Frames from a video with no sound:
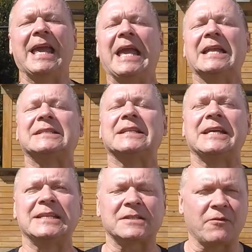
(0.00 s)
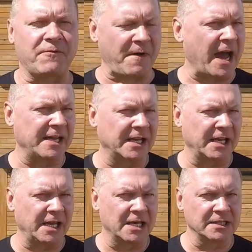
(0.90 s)
It is
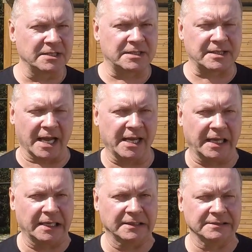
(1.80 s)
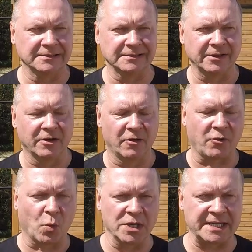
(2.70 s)
finally sunny.
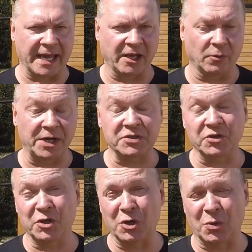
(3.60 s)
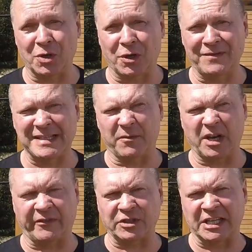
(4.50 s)
For one day anyway. So you know what, obviously I'm going
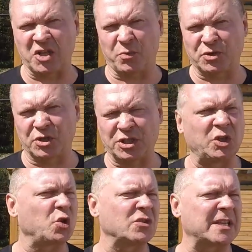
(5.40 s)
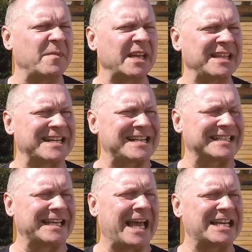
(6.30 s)
to have to take the opportunity to do something in the
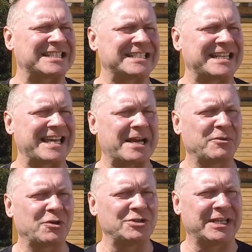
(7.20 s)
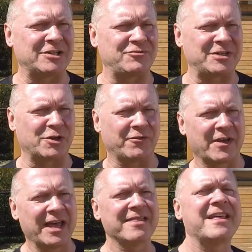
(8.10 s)
garden. And today I'm going to get rid of
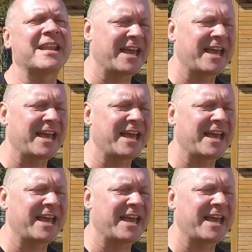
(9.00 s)
that